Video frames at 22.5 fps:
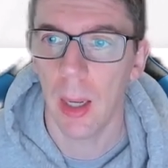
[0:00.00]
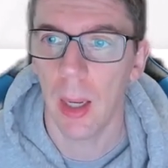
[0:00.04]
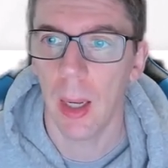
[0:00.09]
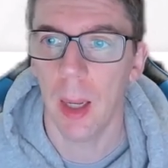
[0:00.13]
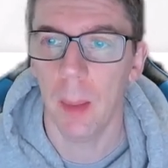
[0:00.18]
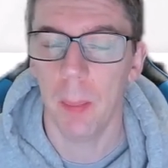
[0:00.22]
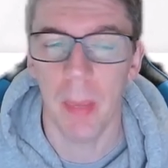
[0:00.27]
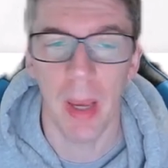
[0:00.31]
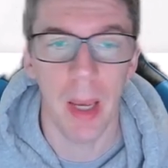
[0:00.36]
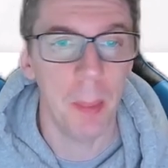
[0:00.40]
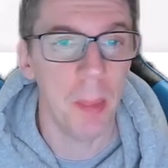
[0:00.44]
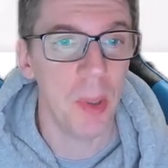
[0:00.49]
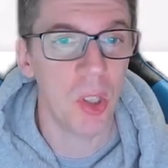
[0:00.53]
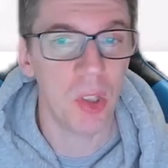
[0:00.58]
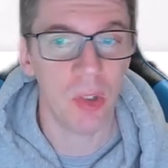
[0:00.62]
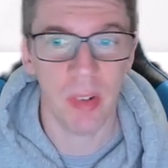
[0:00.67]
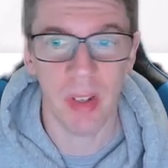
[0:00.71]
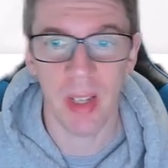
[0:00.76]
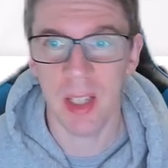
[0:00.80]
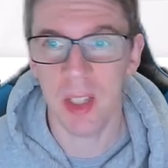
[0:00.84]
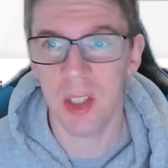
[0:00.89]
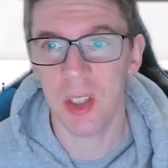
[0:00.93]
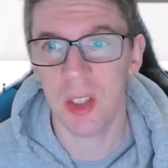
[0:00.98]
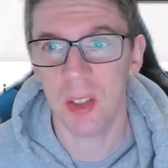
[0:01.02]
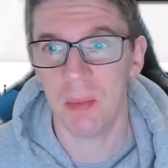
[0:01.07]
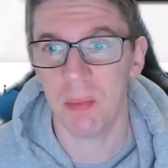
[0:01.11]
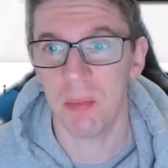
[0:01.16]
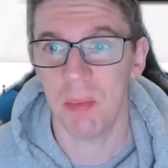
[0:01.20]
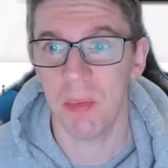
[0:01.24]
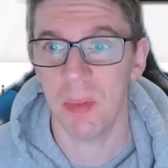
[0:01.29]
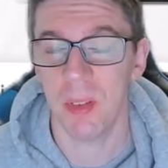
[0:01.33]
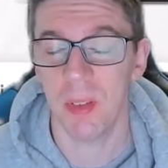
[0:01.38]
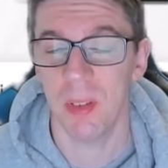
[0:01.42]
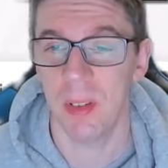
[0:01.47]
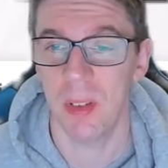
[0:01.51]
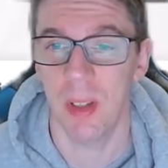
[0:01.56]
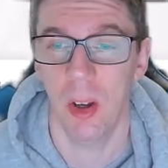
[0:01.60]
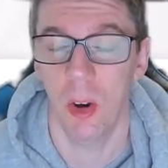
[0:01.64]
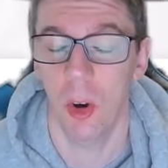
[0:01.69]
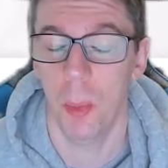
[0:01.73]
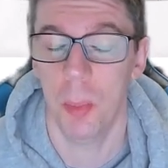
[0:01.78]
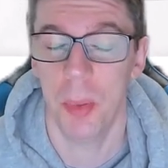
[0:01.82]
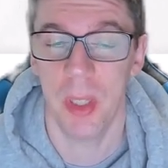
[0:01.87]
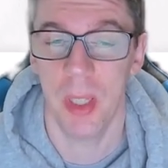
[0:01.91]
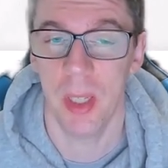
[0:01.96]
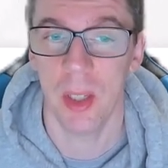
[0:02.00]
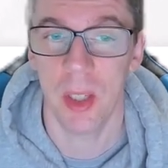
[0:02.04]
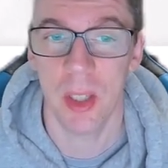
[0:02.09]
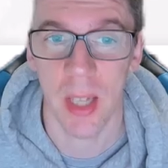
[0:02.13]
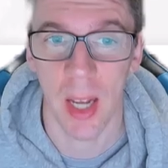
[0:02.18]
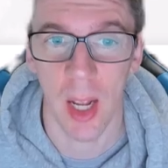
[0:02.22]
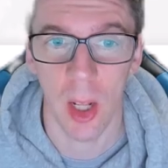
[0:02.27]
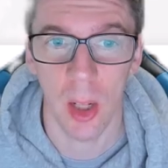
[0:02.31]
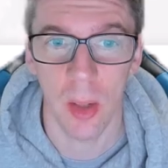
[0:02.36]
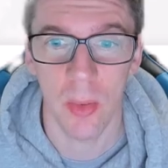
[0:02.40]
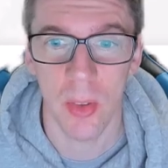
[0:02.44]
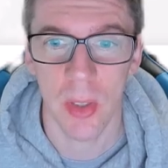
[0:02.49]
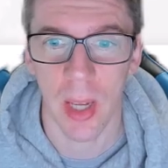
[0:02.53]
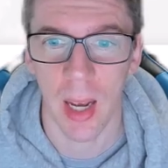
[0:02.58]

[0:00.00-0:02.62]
Imageries, up to yourselves.